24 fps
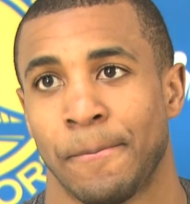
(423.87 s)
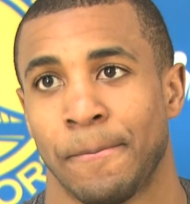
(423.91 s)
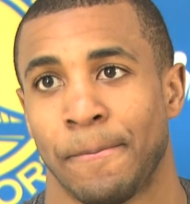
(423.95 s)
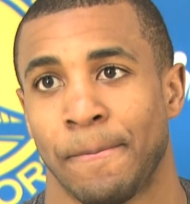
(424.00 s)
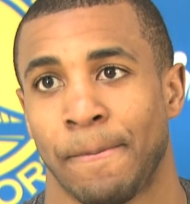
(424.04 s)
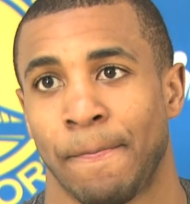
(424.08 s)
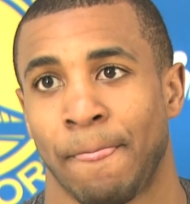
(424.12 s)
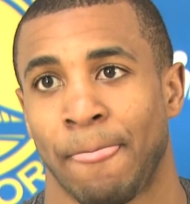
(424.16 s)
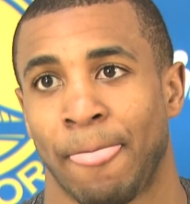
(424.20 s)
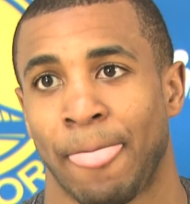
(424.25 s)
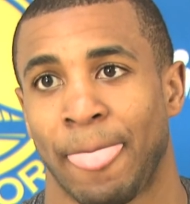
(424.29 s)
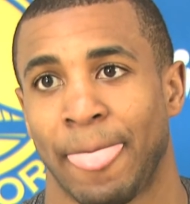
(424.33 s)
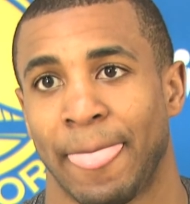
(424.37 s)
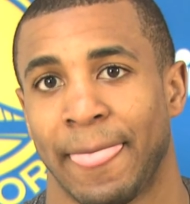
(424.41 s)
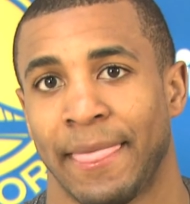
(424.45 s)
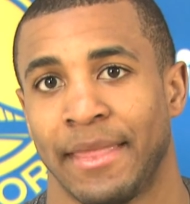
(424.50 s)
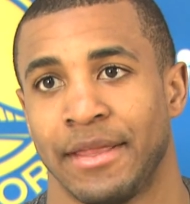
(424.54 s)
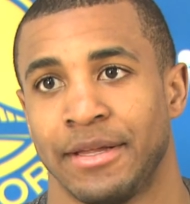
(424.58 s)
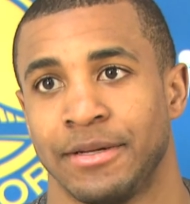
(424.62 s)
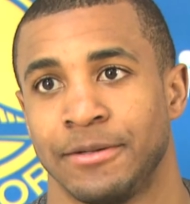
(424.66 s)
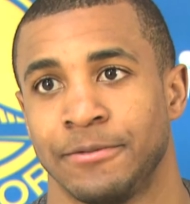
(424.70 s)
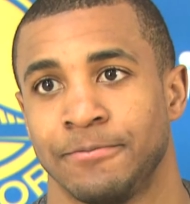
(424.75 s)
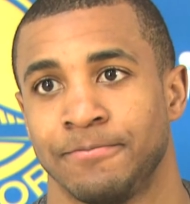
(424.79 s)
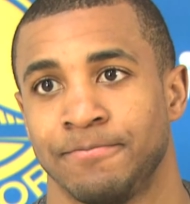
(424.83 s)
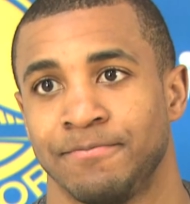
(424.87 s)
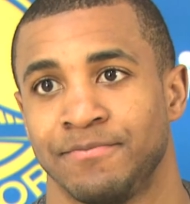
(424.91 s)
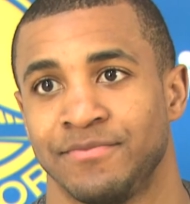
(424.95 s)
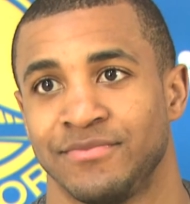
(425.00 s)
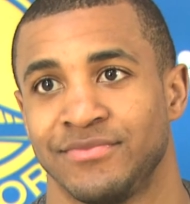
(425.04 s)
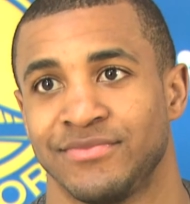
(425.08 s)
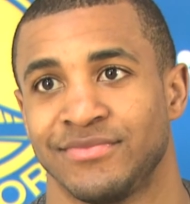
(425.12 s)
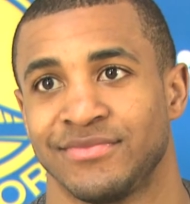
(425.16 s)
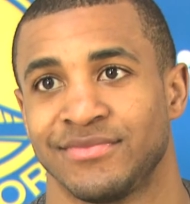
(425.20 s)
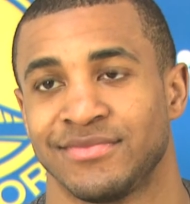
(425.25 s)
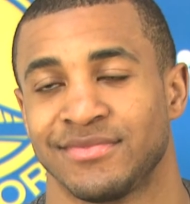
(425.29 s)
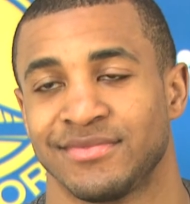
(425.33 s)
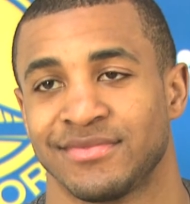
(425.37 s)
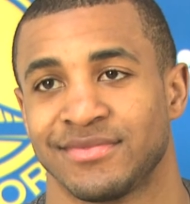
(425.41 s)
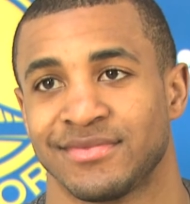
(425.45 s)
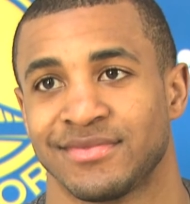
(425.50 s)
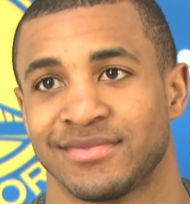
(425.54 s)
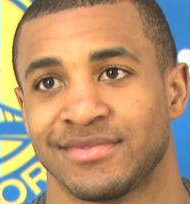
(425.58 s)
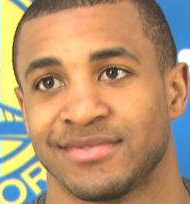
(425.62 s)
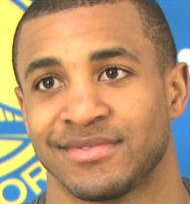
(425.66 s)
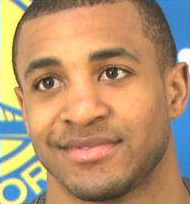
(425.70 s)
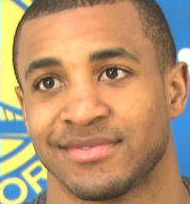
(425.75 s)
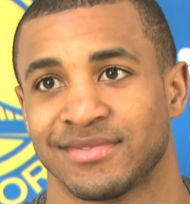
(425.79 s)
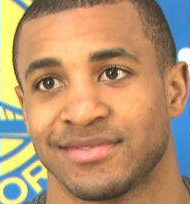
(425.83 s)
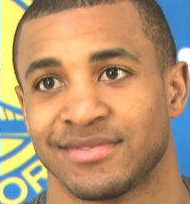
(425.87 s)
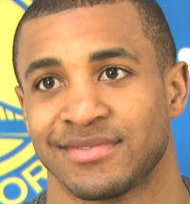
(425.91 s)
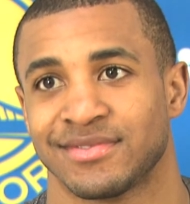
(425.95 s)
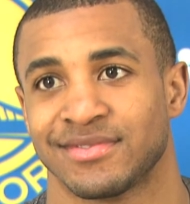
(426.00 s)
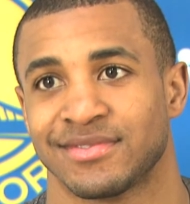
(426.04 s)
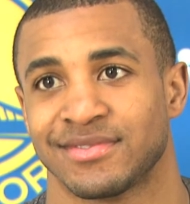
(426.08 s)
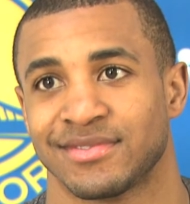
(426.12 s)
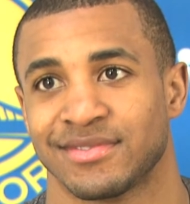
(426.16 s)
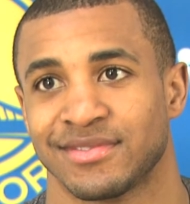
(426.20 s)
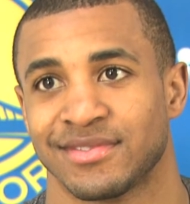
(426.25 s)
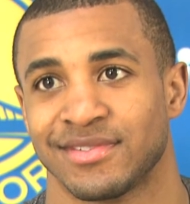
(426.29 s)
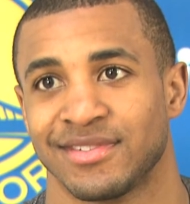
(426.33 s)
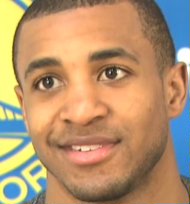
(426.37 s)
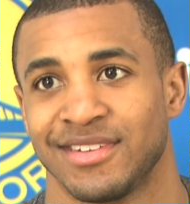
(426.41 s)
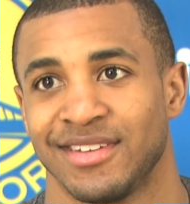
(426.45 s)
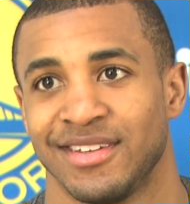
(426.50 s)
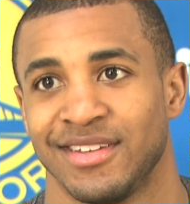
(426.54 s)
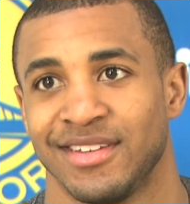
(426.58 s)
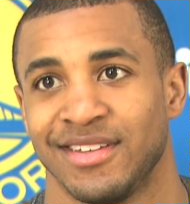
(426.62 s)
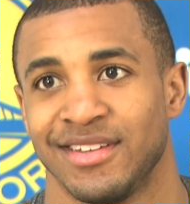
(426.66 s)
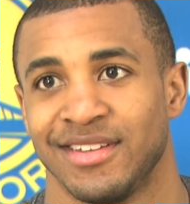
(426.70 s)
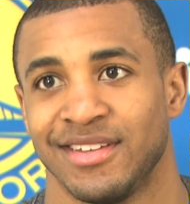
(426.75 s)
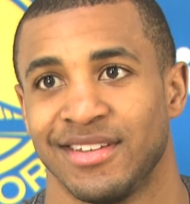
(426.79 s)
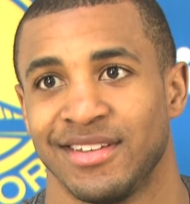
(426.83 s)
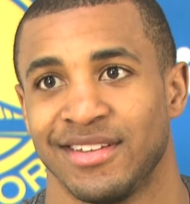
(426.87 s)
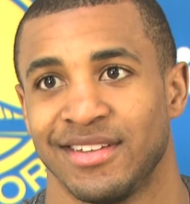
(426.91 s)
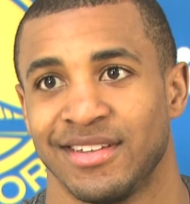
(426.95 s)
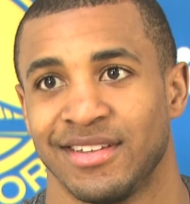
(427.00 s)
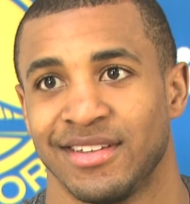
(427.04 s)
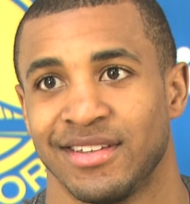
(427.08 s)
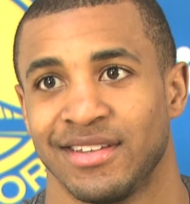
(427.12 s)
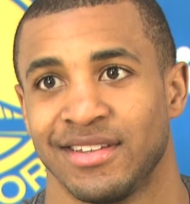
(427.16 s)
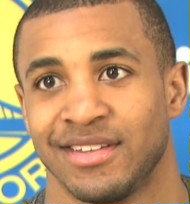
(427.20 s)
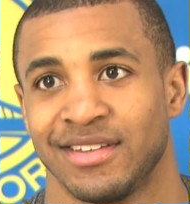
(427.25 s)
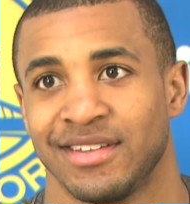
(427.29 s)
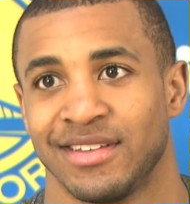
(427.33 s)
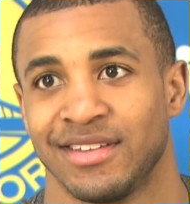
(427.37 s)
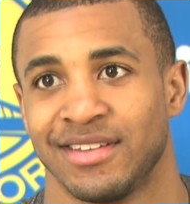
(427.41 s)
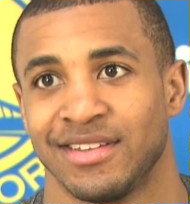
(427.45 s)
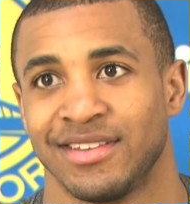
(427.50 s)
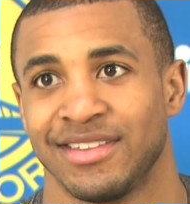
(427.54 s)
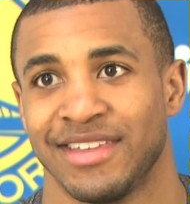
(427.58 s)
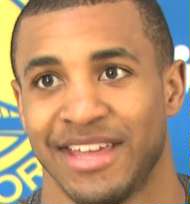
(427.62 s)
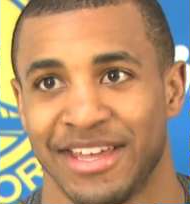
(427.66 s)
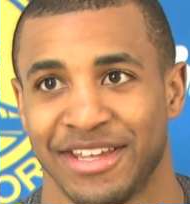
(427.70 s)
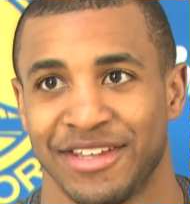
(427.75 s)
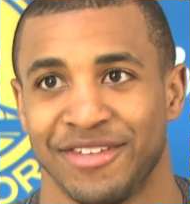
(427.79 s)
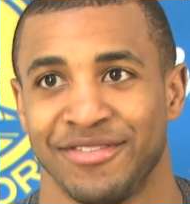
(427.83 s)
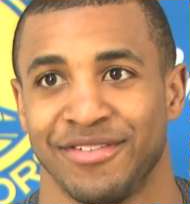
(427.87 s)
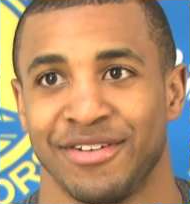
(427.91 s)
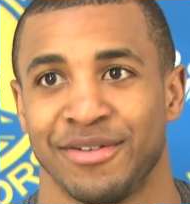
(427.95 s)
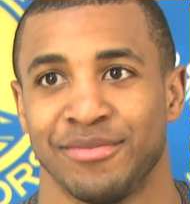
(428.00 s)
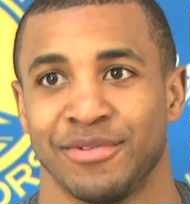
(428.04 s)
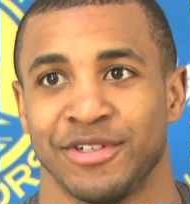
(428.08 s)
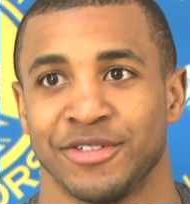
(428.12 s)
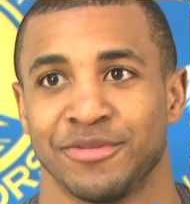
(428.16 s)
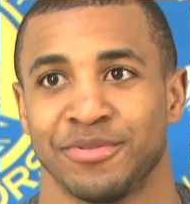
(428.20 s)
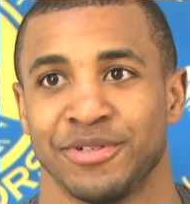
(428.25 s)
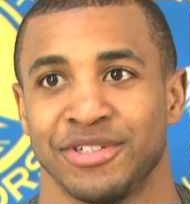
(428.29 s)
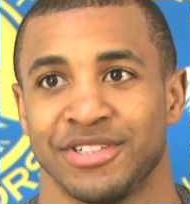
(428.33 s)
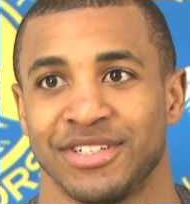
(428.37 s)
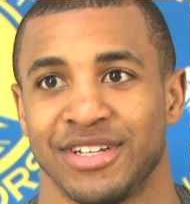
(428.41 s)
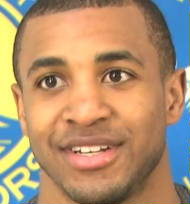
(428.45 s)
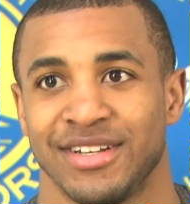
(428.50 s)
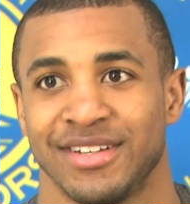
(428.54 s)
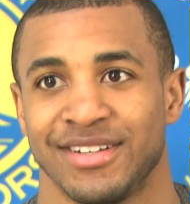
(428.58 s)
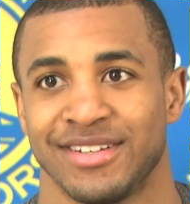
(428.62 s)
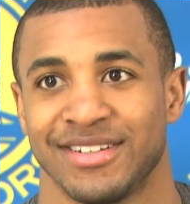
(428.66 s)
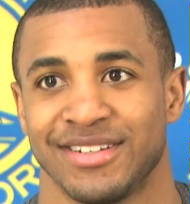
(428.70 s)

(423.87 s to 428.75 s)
All right, Jordan Taylor, thank you for joining us, and best of luck with your workouts. Thank you very much. Appreciate it.